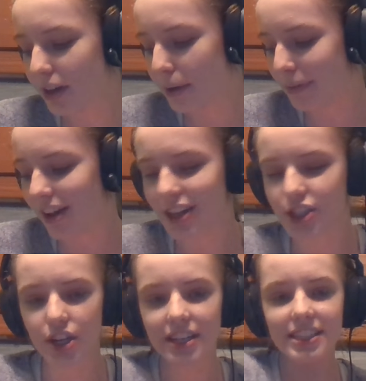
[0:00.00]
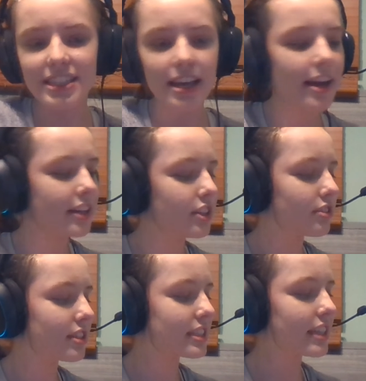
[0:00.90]
blushes and you
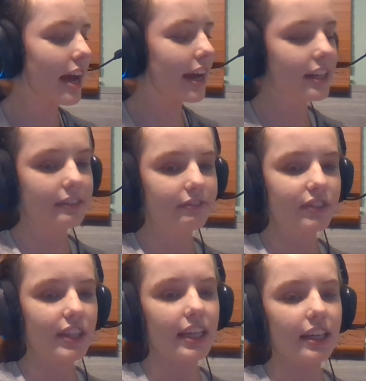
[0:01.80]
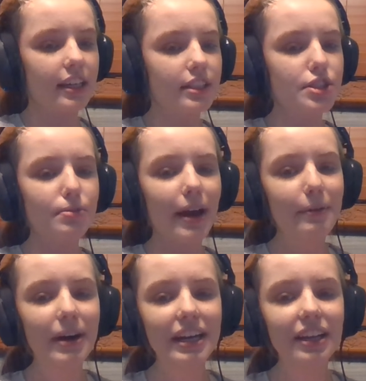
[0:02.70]
decide, do I
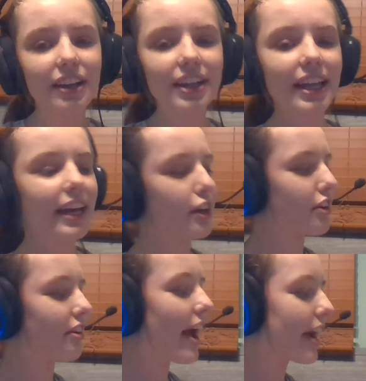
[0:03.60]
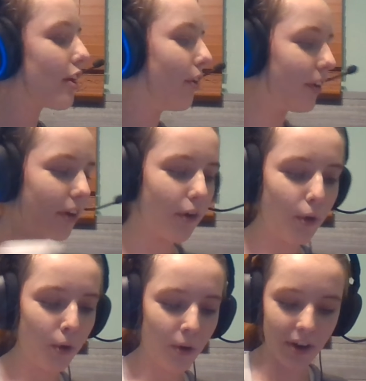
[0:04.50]
want to look like a crack whore
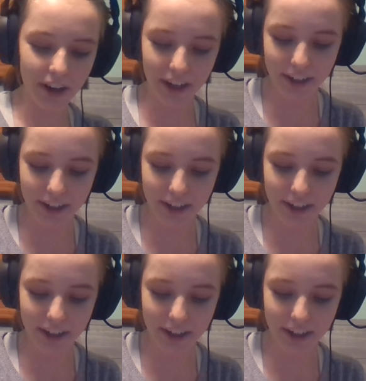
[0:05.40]
or